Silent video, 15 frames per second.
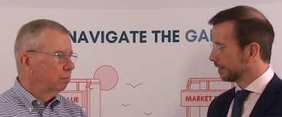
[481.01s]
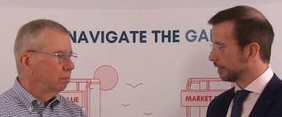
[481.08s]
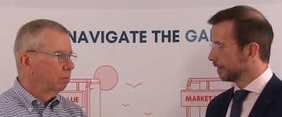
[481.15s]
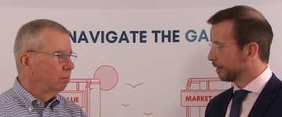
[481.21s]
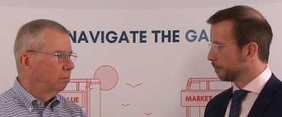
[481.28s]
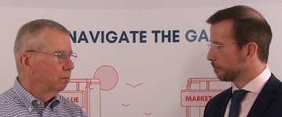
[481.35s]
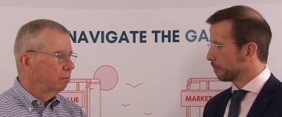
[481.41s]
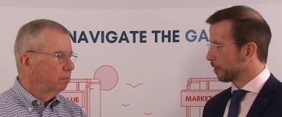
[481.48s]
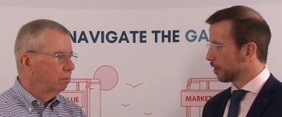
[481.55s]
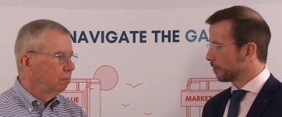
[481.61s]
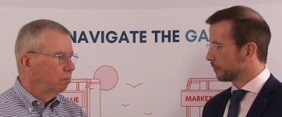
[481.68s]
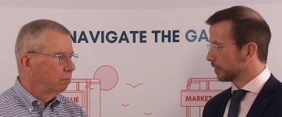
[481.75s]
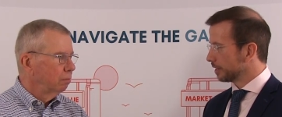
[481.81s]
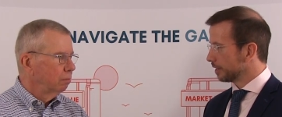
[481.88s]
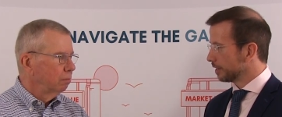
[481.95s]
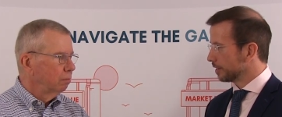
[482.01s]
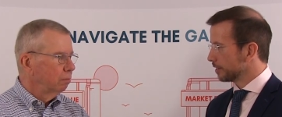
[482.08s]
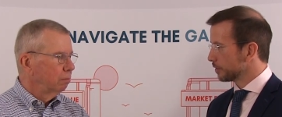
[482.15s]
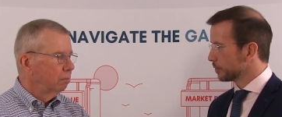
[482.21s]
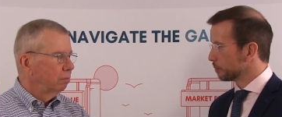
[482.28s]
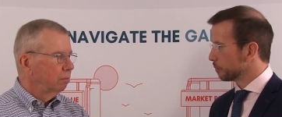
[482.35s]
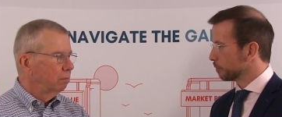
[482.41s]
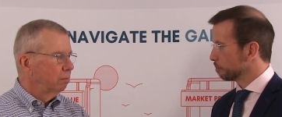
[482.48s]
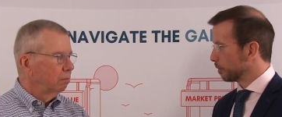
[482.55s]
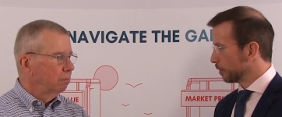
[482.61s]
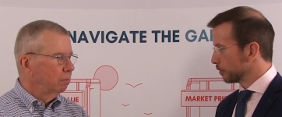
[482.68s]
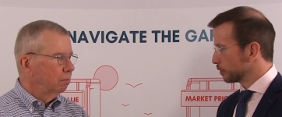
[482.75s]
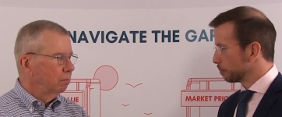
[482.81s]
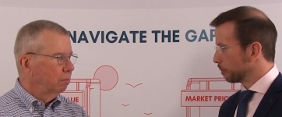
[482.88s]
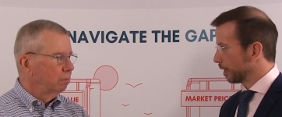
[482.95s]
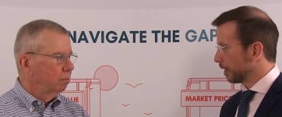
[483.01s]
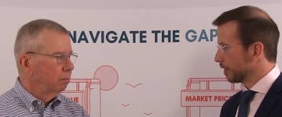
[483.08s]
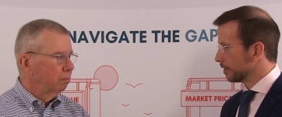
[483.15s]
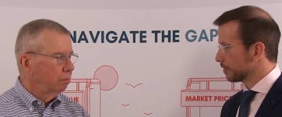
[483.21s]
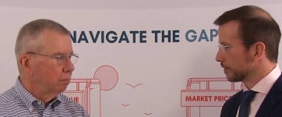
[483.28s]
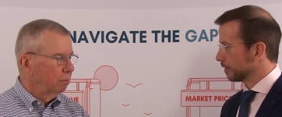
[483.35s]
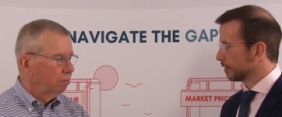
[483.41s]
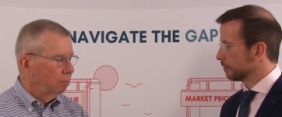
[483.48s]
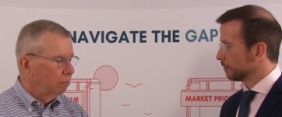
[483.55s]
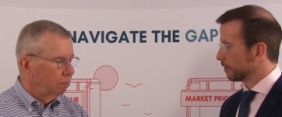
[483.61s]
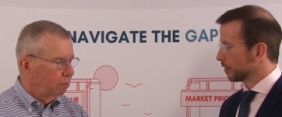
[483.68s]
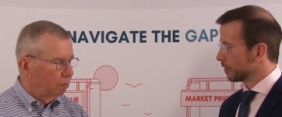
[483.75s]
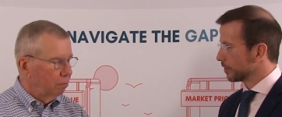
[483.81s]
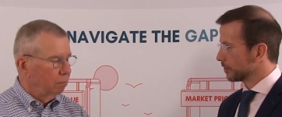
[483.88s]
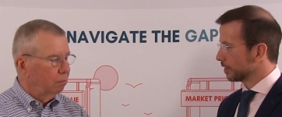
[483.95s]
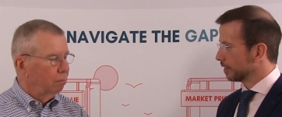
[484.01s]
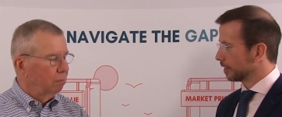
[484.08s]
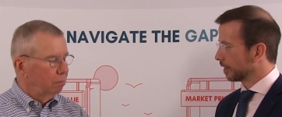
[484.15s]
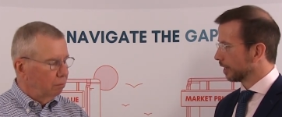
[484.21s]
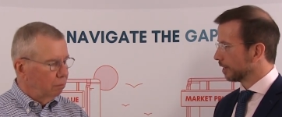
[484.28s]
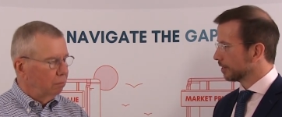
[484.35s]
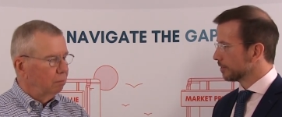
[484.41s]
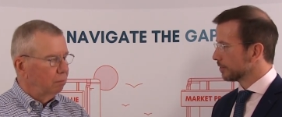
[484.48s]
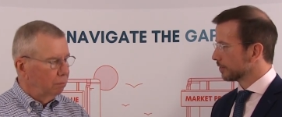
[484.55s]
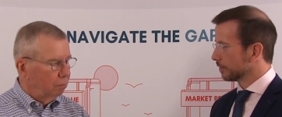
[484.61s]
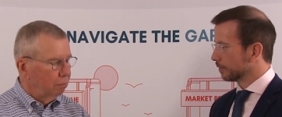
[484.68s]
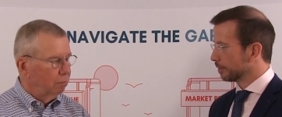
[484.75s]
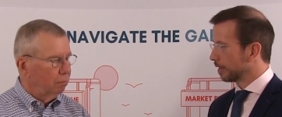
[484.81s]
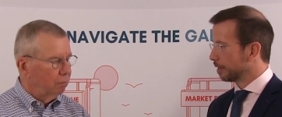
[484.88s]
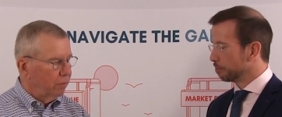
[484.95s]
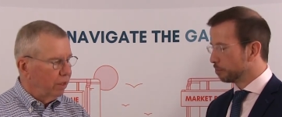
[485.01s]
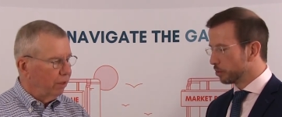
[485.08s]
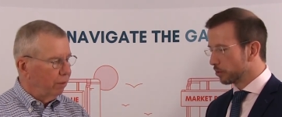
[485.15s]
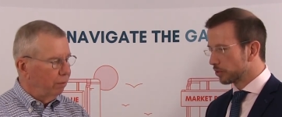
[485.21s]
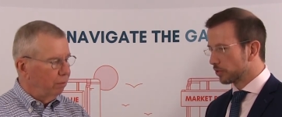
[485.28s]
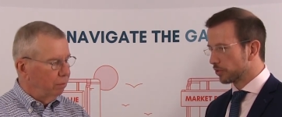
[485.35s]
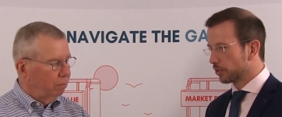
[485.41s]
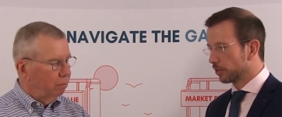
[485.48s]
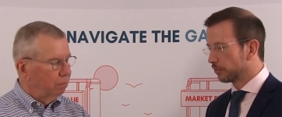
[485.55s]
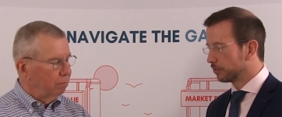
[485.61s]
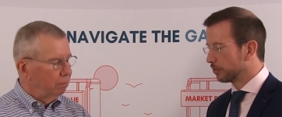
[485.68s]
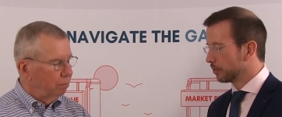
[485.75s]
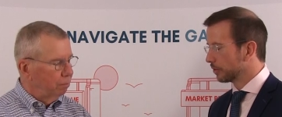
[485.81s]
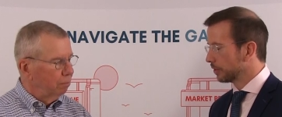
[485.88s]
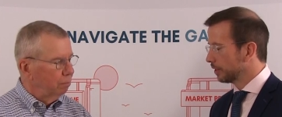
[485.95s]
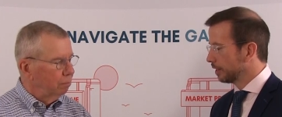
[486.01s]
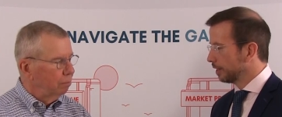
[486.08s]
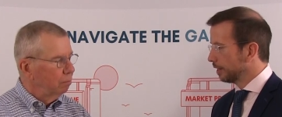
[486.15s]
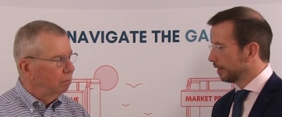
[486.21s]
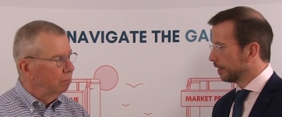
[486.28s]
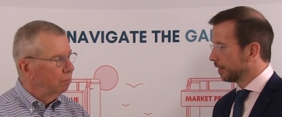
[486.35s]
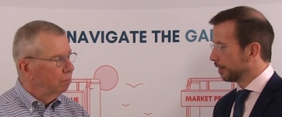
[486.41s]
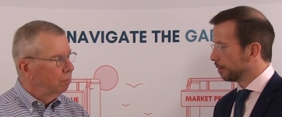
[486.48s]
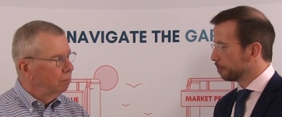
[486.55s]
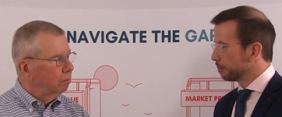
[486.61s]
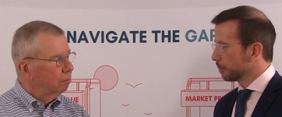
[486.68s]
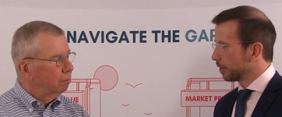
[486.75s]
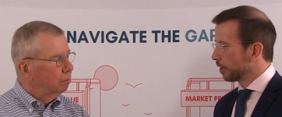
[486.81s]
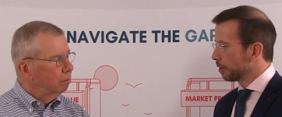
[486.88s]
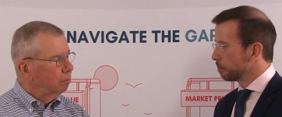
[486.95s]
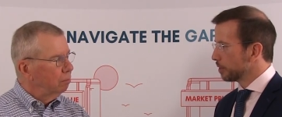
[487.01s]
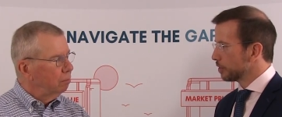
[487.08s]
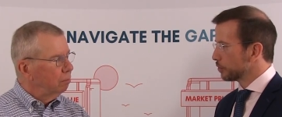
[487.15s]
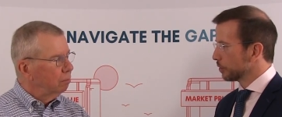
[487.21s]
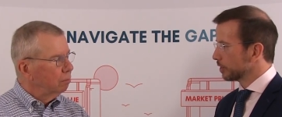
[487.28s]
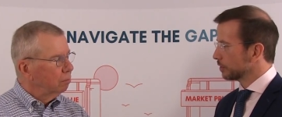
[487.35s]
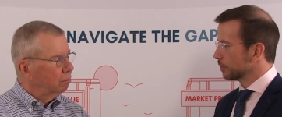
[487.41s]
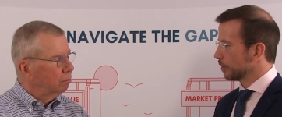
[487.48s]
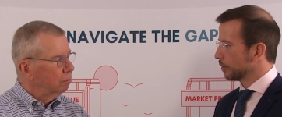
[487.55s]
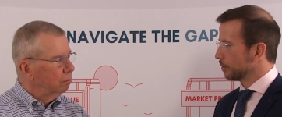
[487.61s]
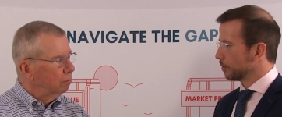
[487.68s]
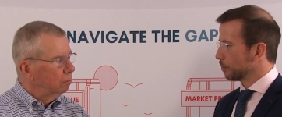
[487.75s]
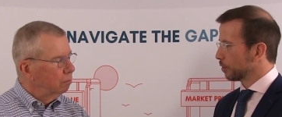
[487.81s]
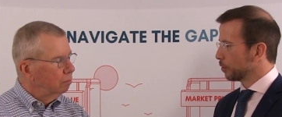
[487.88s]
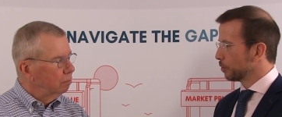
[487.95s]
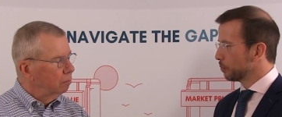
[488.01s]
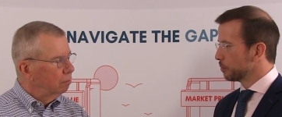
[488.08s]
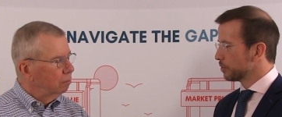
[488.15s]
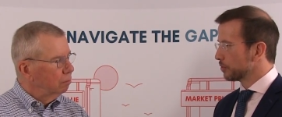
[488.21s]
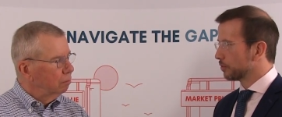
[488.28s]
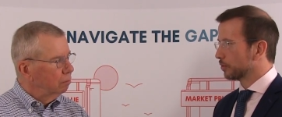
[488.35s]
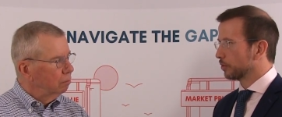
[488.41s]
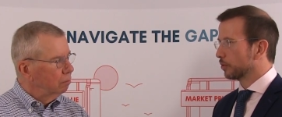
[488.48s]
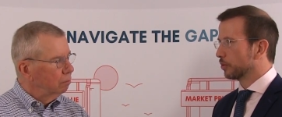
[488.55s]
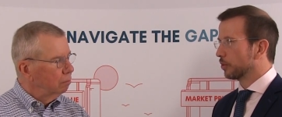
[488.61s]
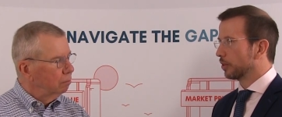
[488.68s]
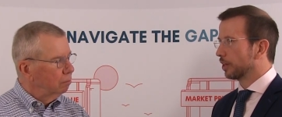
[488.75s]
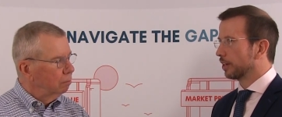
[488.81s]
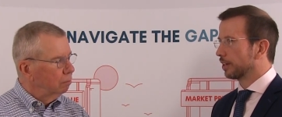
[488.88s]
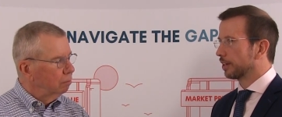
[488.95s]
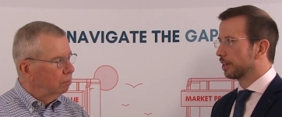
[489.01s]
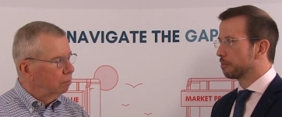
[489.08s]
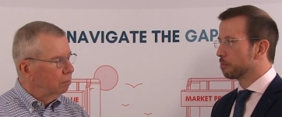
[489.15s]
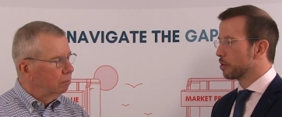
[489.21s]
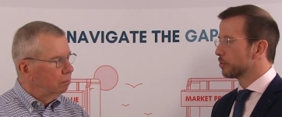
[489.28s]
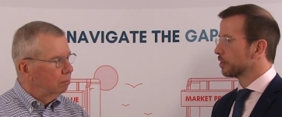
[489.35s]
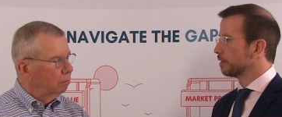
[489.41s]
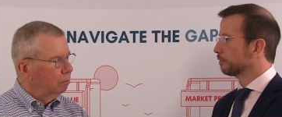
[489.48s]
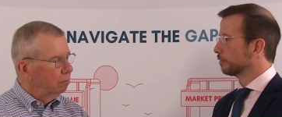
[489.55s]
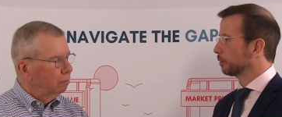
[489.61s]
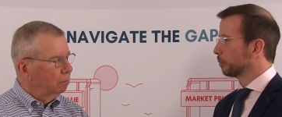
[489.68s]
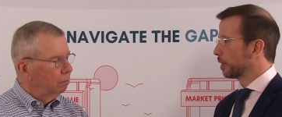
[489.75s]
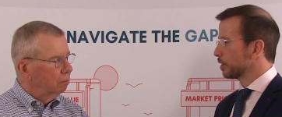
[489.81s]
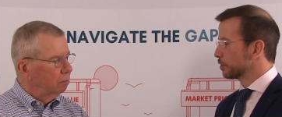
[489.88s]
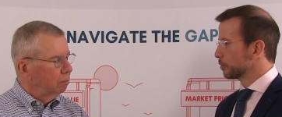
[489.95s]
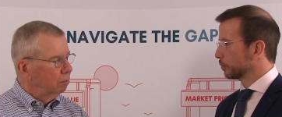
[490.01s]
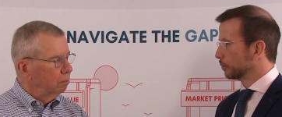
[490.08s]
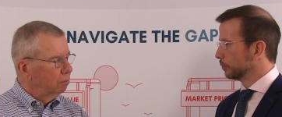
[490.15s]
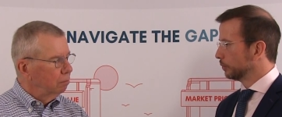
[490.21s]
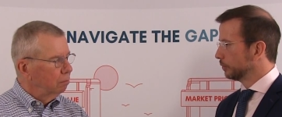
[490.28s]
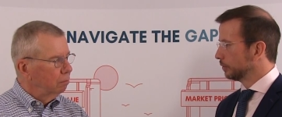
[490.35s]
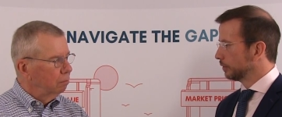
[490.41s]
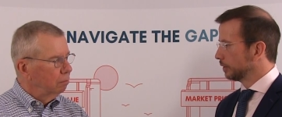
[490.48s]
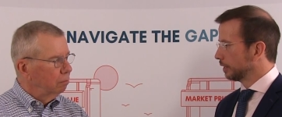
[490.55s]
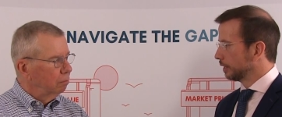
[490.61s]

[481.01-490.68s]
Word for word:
Speaker 1: over the years with Bollinger Bands and various indicators and books and so forth. I'd be intrigued to know who was your most influential